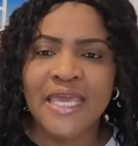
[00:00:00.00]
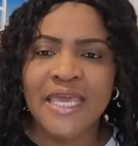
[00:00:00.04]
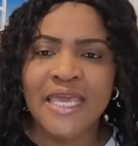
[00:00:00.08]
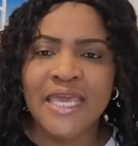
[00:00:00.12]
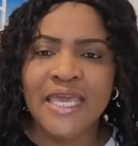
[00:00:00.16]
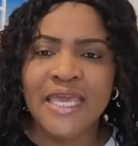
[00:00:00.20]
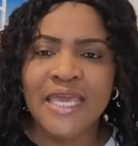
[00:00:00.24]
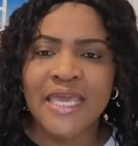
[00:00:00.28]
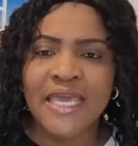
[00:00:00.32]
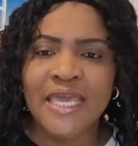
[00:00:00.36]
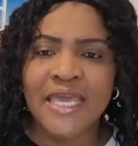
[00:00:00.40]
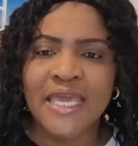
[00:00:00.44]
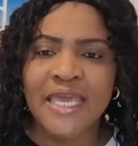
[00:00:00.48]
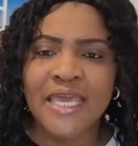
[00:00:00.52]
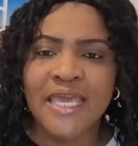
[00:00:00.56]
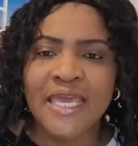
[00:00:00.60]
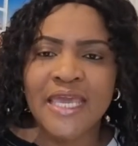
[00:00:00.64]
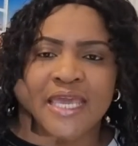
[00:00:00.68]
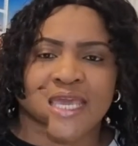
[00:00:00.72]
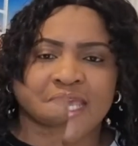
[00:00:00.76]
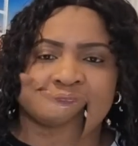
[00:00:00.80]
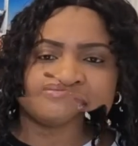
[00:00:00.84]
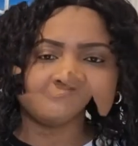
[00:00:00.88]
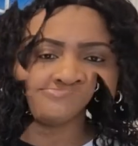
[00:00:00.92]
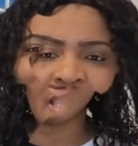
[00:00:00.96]

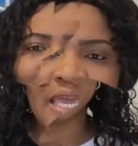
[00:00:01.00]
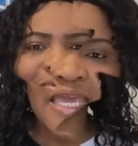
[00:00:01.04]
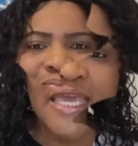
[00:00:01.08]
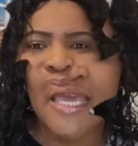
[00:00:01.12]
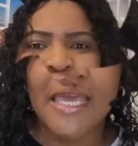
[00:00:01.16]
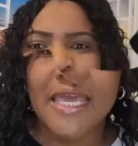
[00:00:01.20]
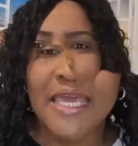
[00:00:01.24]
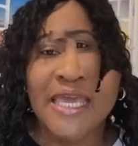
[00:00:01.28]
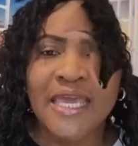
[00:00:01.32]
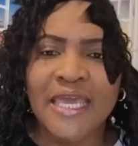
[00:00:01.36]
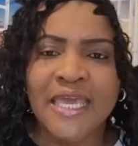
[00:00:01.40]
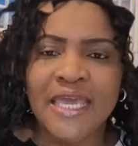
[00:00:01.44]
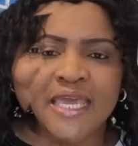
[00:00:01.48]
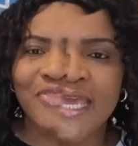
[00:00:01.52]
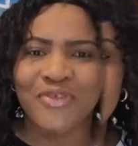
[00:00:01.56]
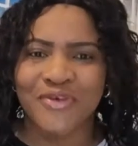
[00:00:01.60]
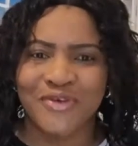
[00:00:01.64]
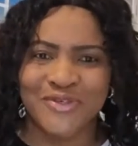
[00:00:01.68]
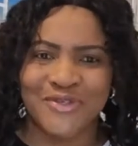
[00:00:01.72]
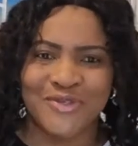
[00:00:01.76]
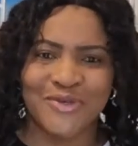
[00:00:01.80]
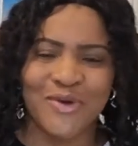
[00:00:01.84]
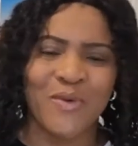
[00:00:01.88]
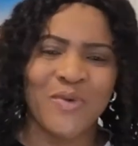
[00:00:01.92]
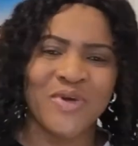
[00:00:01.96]
Generally,
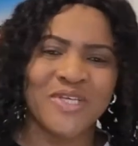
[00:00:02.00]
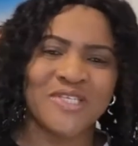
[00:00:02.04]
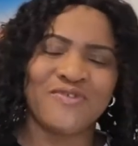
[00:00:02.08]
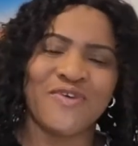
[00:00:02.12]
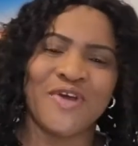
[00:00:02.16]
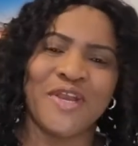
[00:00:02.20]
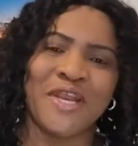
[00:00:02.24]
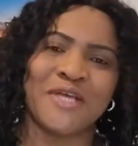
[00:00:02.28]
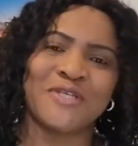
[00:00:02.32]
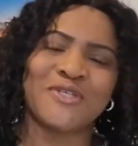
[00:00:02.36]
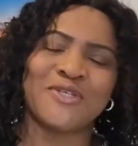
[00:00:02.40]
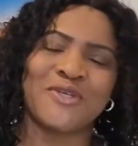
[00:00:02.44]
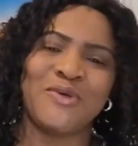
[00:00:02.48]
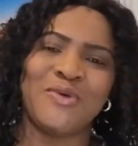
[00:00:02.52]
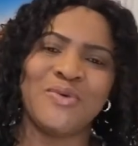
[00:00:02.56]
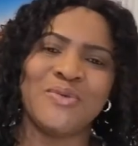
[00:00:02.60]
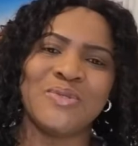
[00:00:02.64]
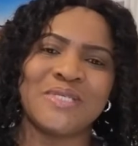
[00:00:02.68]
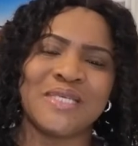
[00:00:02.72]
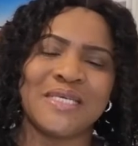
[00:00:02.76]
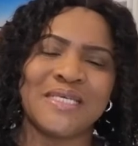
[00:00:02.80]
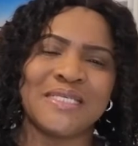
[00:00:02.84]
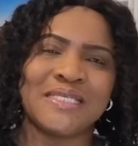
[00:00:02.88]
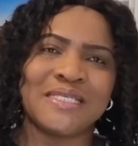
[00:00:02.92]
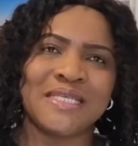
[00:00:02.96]
mothers always find
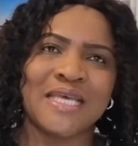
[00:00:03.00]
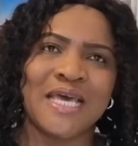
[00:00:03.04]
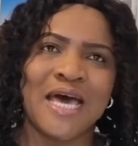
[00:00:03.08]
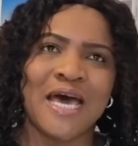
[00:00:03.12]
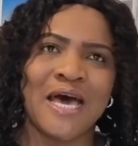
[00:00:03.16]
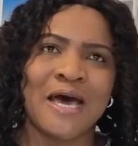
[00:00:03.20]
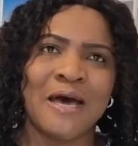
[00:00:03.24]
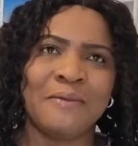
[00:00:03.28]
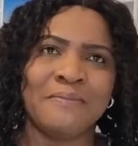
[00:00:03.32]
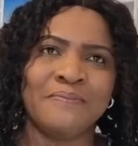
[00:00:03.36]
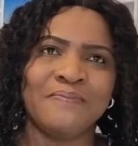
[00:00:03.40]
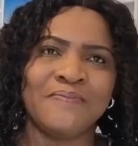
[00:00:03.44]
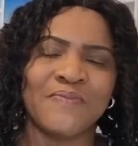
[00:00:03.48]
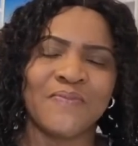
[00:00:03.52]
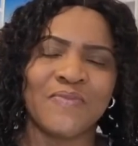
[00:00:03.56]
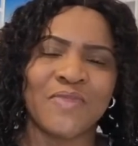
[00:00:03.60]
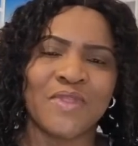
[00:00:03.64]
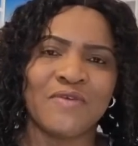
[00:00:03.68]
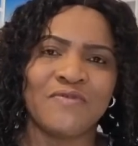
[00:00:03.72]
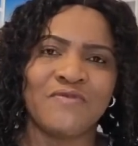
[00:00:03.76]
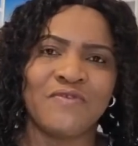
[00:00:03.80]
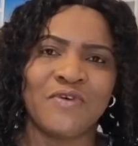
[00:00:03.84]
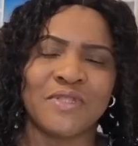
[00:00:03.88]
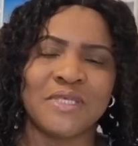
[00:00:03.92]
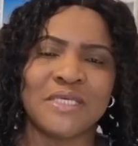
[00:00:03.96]
excuses um,
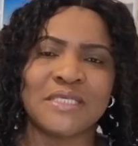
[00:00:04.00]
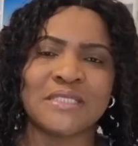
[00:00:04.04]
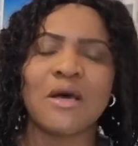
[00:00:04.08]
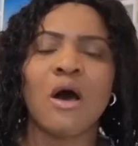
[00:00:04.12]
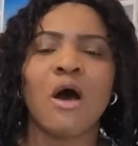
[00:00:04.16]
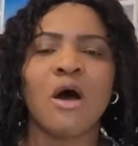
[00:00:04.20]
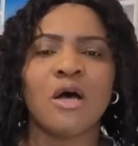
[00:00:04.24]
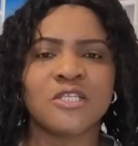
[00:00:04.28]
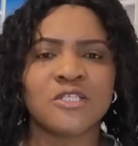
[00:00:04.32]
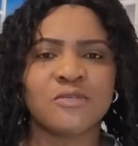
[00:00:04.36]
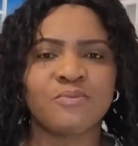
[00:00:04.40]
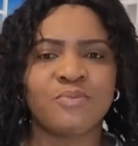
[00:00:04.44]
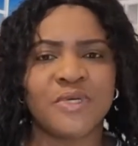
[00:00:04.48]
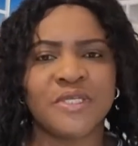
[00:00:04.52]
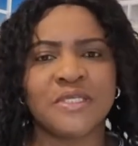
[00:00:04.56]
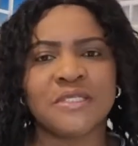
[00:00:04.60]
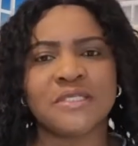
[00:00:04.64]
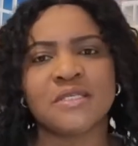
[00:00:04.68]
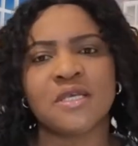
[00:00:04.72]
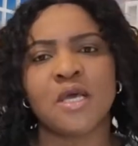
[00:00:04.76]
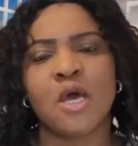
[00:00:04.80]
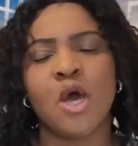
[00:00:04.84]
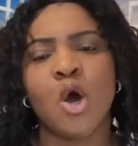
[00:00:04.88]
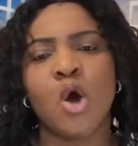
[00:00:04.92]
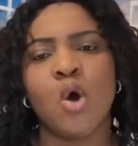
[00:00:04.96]
for these
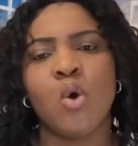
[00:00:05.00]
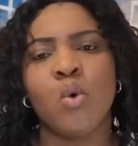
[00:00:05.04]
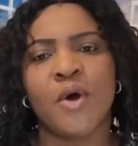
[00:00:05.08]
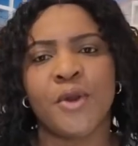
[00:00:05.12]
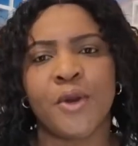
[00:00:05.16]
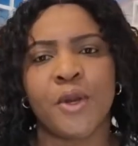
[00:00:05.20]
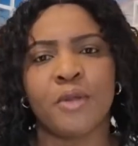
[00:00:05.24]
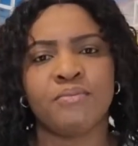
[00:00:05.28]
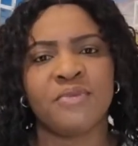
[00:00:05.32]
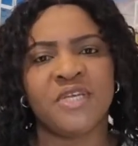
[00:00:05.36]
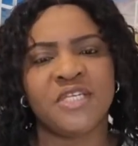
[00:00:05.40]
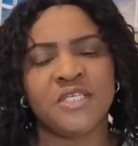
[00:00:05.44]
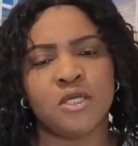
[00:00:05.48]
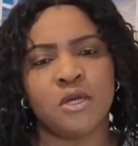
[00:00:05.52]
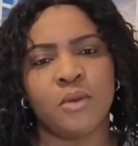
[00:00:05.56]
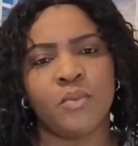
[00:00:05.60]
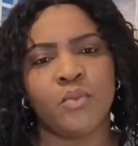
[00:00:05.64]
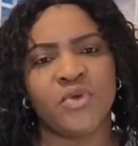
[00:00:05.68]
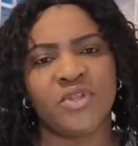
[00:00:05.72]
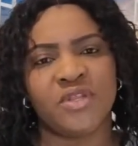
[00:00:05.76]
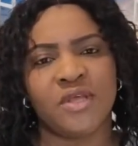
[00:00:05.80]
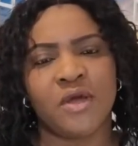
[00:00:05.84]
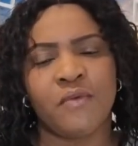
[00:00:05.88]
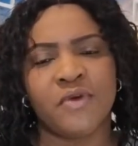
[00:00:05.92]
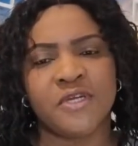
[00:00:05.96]
husbands who are not meeting
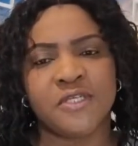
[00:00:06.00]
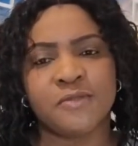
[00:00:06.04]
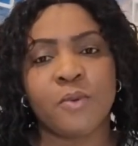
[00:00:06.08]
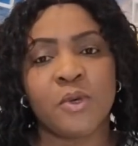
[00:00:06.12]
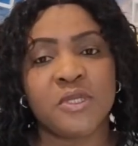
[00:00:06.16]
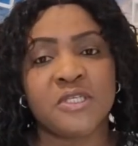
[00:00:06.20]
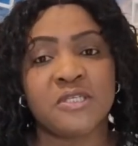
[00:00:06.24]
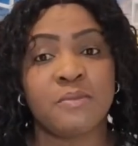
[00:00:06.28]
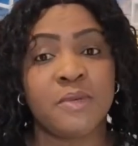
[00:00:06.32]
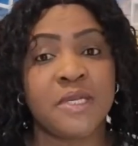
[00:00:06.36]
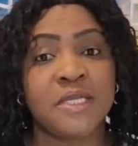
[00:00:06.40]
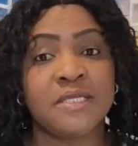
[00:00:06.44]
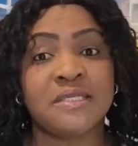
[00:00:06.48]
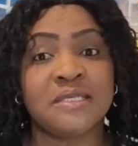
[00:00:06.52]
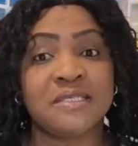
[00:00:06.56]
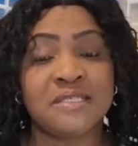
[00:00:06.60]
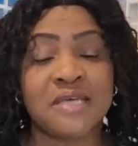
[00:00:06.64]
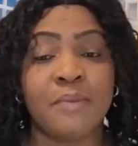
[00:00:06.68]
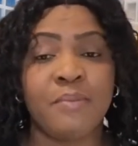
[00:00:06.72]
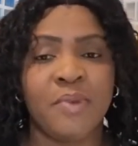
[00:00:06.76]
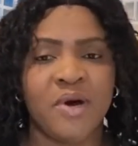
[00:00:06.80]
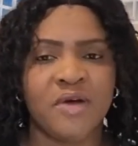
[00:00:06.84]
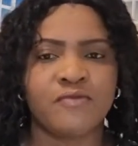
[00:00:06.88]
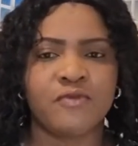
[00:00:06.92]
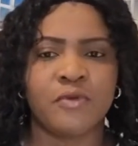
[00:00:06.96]
up with their
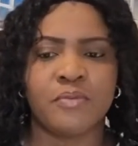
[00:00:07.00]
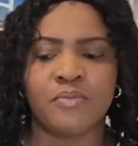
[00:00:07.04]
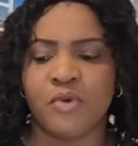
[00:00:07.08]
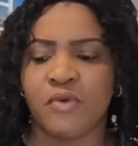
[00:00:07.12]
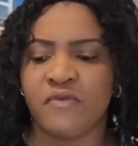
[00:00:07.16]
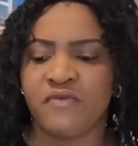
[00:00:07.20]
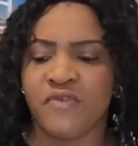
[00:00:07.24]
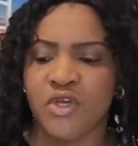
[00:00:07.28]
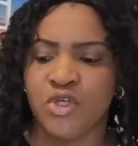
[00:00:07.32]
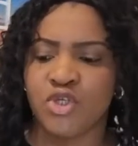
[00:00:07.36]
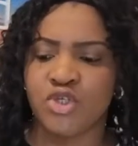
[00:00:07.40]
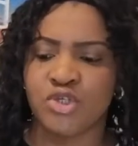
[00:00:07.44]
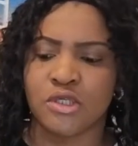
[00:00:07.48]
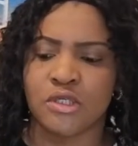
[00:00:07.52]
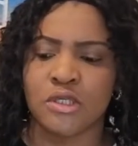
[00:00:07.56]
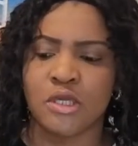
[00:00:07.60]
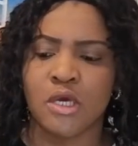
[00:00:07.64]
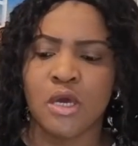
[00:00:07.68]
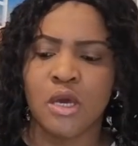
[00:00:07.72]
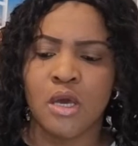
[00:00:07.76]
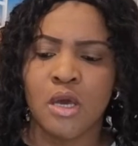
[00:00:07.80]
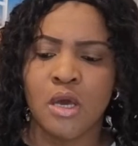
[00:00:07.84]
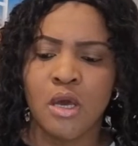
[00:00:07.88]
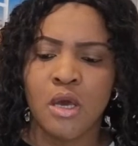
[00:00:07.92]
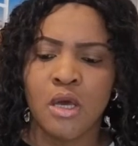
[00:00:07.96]
responsibilities apart from
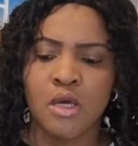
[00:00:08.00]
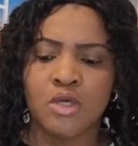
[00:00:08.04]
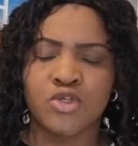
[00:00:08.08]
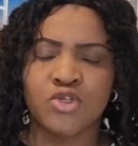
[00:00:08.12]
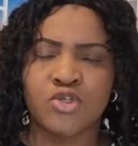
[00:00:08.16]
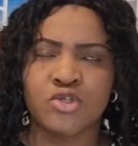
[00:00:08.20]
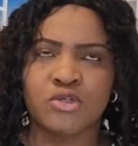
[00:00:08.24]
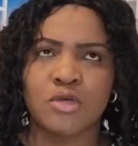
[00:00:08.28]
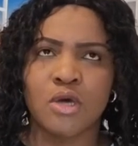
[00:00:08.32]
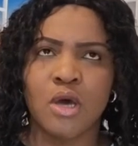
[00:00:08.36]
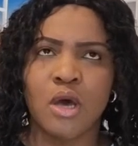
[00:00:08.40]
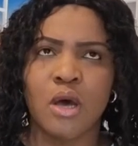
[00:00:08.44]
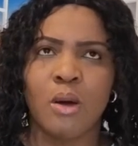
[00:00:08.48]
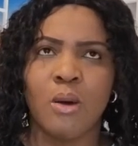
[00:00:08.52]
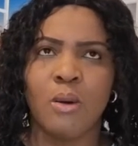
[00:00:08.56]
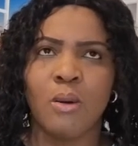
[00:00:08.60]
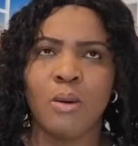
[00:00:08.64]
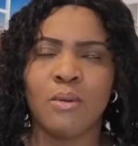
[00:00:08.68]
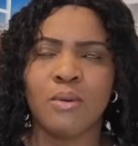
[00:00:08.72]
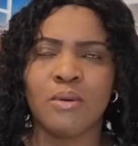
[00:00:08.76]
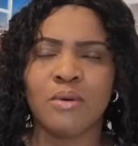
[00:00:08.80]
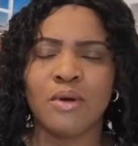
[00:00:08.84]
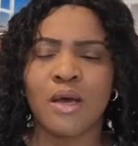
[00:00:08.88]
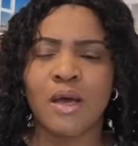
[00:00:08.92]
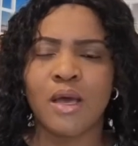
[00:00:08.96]
provision.
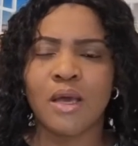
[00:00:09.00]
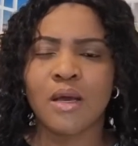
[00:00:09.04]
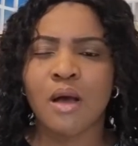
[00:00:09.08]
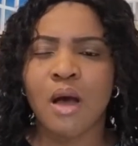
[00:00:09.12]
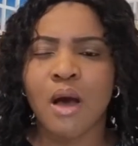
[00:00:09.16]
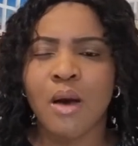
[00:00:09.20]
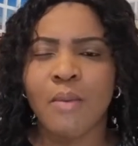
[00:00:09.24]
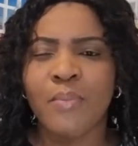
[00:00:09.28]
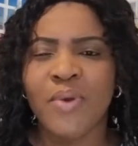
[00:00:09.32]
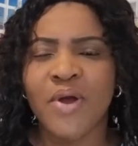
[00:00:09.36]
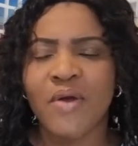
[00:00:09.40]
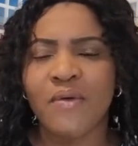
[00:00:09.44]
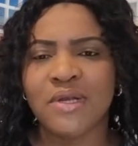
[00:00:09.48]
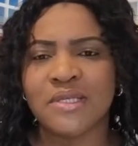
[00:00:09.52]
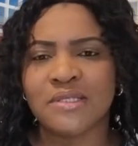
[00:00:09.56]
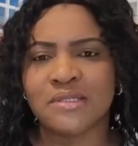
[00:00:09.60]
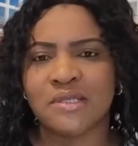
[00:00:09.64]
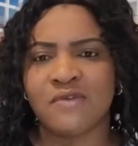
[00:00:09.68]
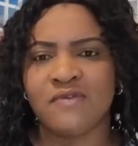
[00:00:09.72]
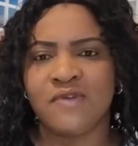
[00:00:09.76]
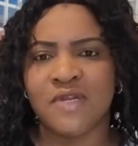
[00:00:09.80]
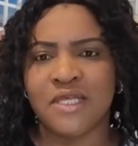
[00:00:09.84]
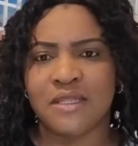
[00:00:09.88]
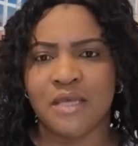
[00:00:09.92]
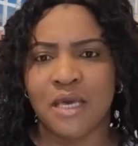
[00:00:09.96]
So
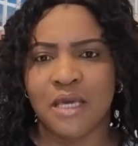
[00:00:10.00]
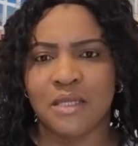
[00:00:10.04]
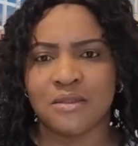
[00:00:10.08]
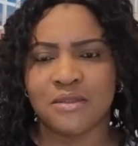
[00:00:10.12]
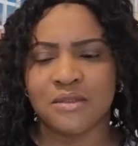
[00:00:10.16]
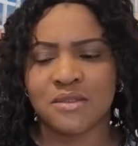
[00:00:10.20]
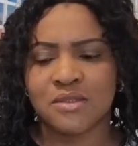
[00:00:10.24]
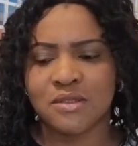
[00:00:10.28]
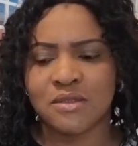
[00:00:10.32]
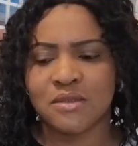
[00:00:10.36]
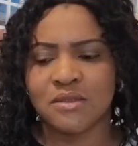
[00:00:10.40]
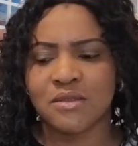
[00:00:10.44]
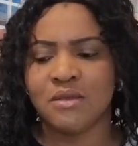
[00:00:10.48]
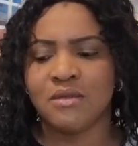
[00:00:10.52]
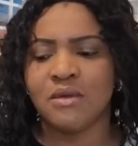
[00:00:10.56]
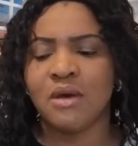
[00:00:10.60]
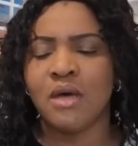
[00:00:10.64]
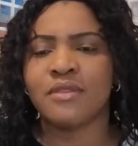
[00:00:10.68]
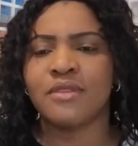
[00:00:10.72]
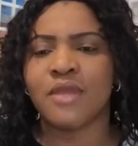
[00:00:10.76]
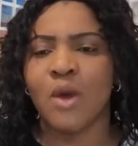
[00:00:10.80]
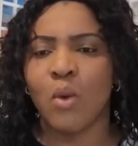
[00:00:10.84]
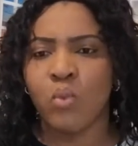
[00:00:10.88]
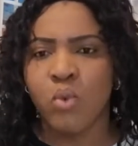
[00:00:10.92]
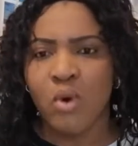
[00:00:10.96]
comparatively then
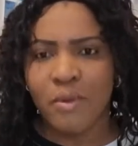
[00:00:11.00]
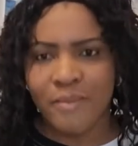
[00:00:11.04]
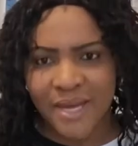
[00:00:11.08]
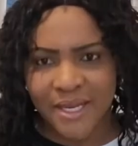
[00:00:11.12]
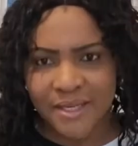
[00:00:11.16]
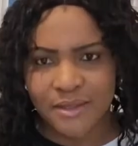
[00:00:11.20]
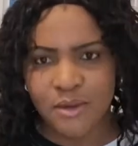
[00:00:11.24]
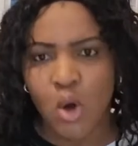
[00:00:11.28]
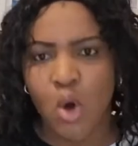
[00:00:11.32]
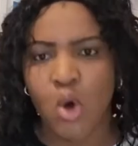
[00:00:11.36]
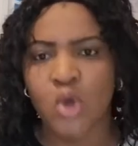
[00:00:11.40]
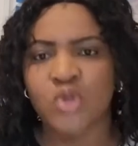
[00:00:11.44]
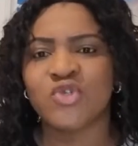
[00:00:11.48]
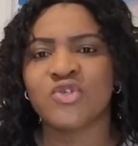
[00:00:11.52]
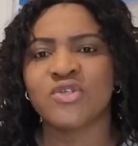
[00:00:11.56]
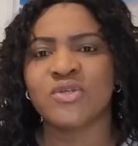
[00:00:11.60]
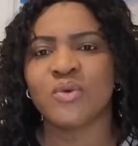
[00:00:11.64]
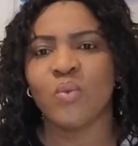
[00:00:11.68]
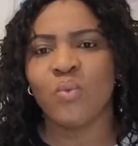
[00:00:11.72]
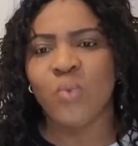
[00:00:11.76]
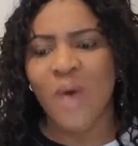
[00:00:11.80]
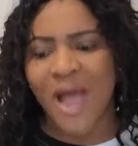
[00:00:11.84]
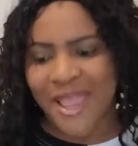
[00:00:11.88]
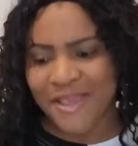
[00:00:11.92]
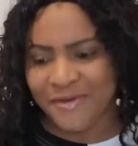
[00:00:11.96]
to the woman or
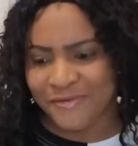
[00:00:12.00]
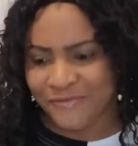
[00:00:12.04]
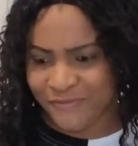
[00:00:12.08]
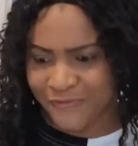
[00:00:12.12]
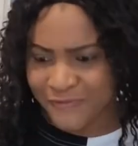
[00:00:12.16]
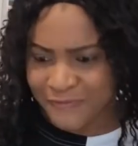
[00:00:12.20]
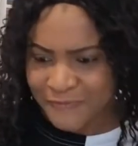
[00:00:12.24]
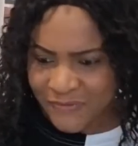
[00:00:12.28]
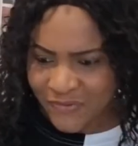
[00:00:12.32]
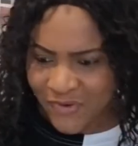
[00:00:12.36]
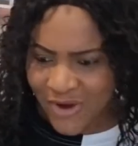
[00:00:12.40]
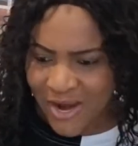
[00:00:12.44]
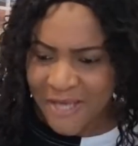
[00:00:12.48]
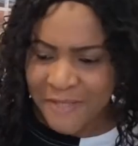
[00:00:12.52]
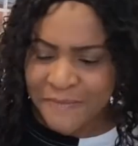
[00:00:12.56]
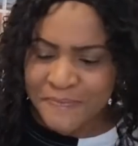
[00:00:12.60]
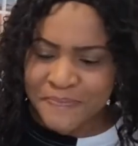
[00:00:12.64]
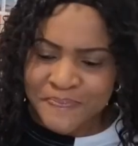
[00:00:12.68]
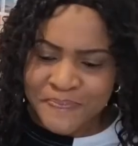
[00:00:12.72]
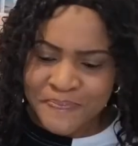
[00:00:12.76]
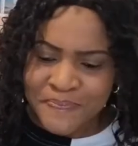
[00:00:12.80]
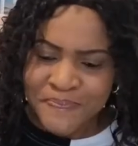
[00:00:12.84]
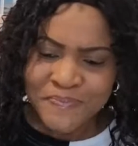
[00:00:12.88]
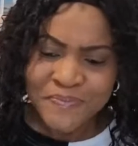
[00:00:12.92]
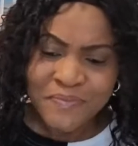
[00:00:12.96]
to the wife,
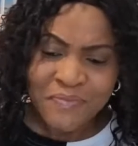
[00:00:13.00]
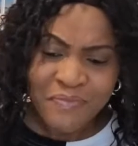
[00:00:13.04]
right?